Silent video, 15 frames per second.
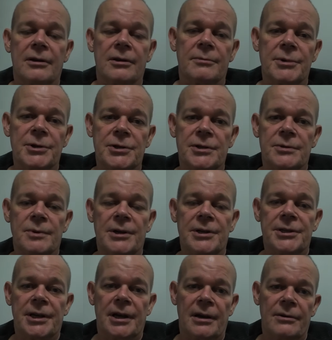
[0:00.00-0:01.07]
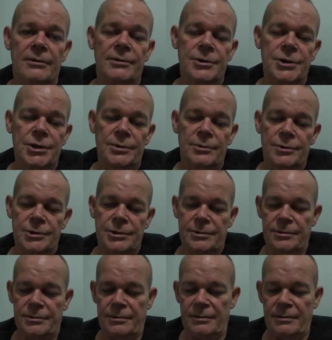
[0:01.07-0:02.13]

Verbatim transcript: the missus went out and she was